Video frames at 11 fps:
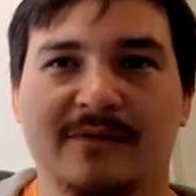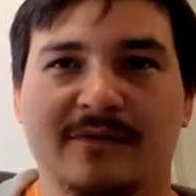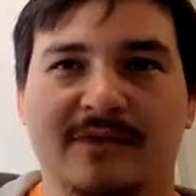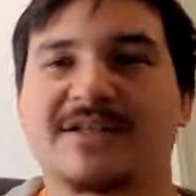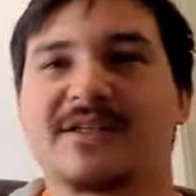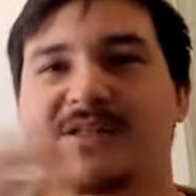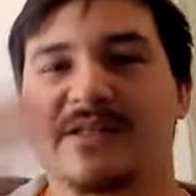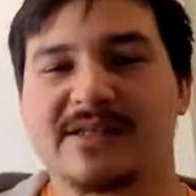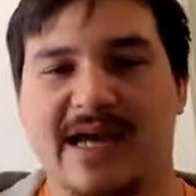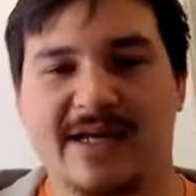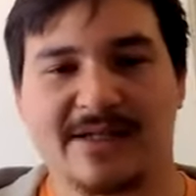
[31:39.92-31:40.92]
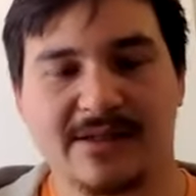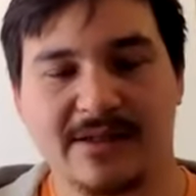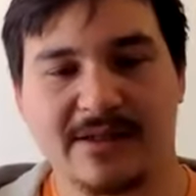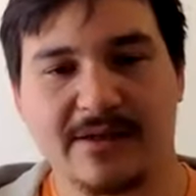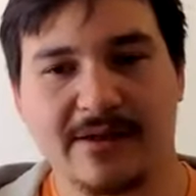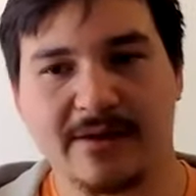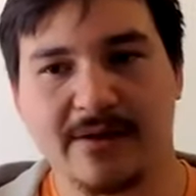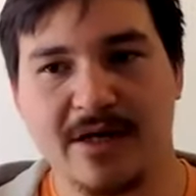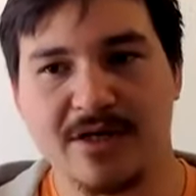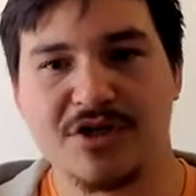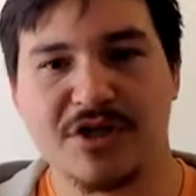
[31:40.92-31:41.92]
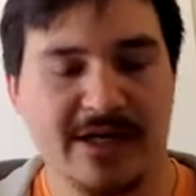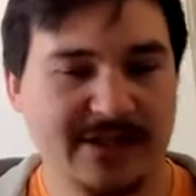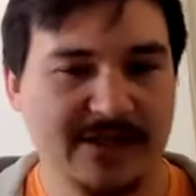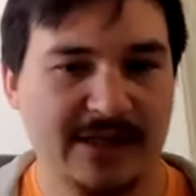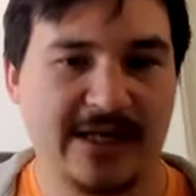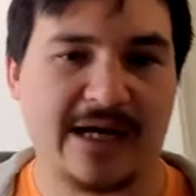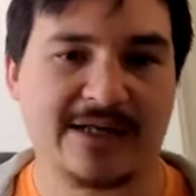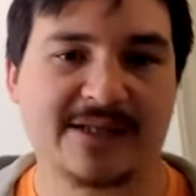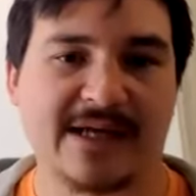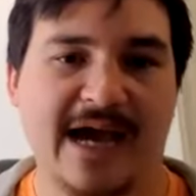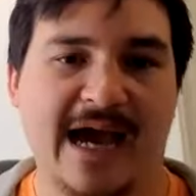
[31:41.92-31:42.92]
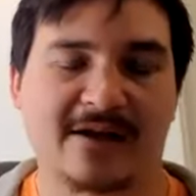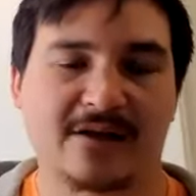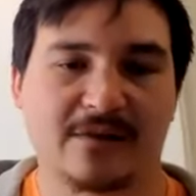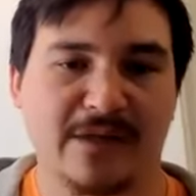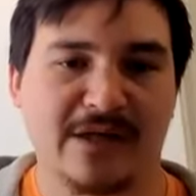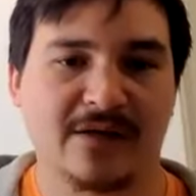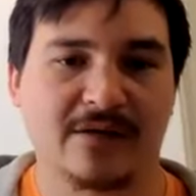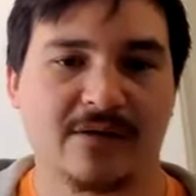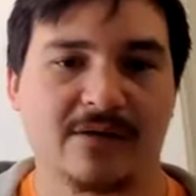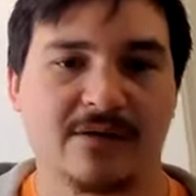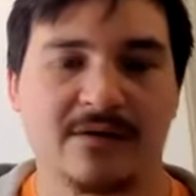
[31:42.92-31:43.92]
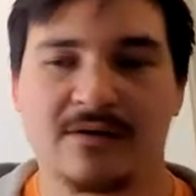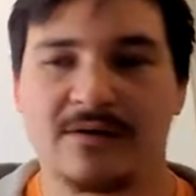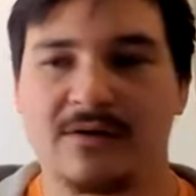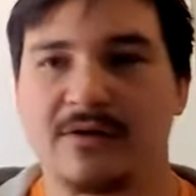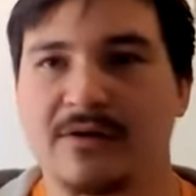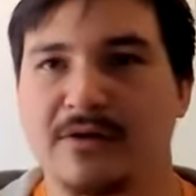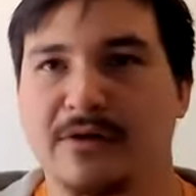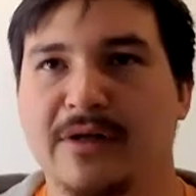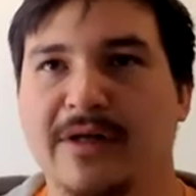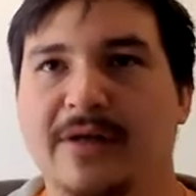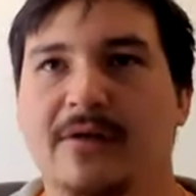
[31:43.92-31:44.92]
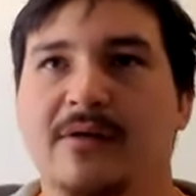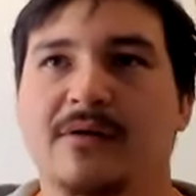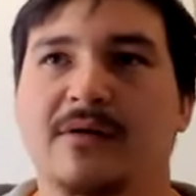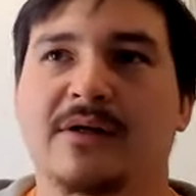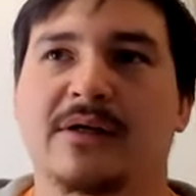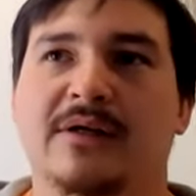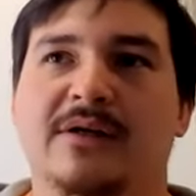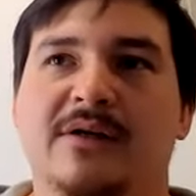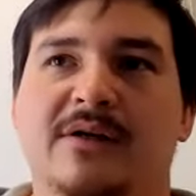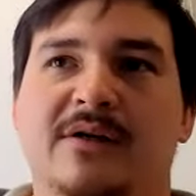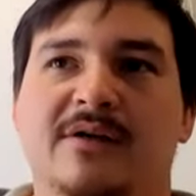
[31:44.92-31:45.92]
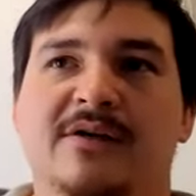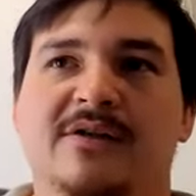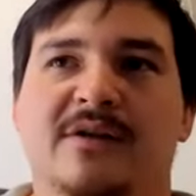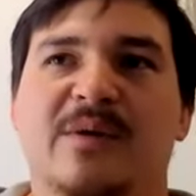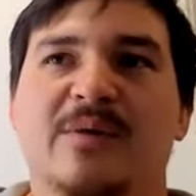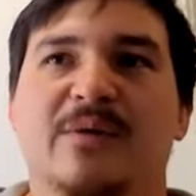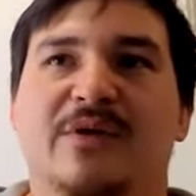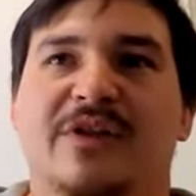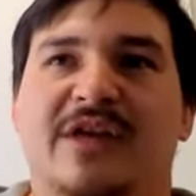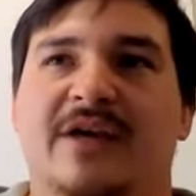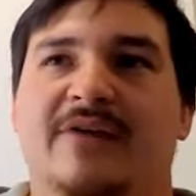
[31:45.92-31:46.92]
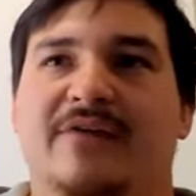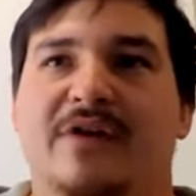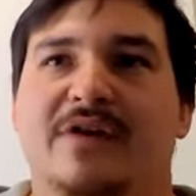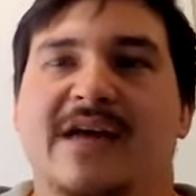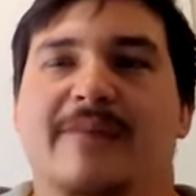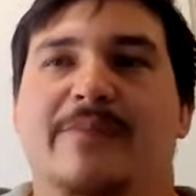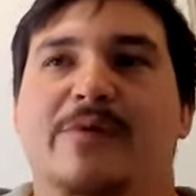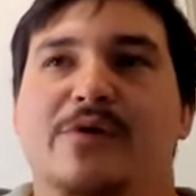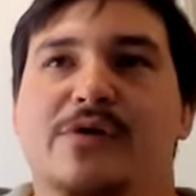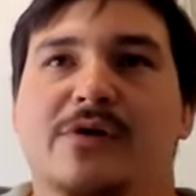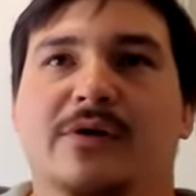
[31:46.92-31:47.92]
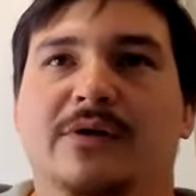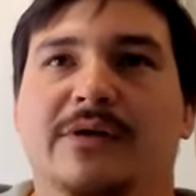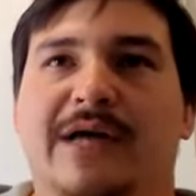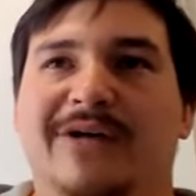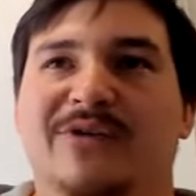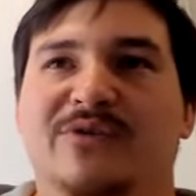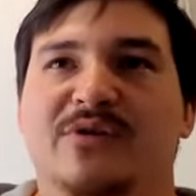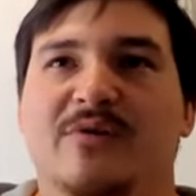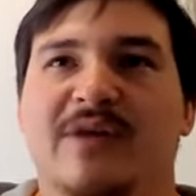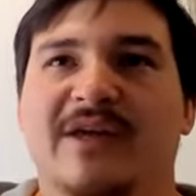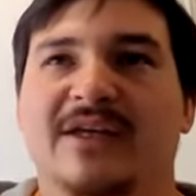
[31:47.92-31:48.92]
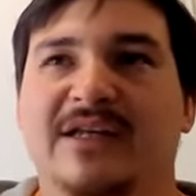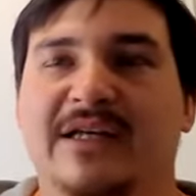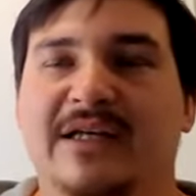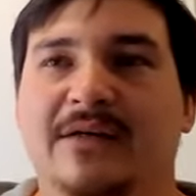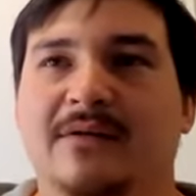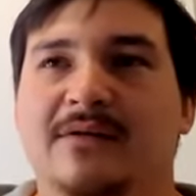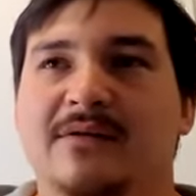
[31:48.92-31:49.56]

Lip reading: consciousness has to adjust and it has to acclimate. Like some people think, for example, non-dual awakening,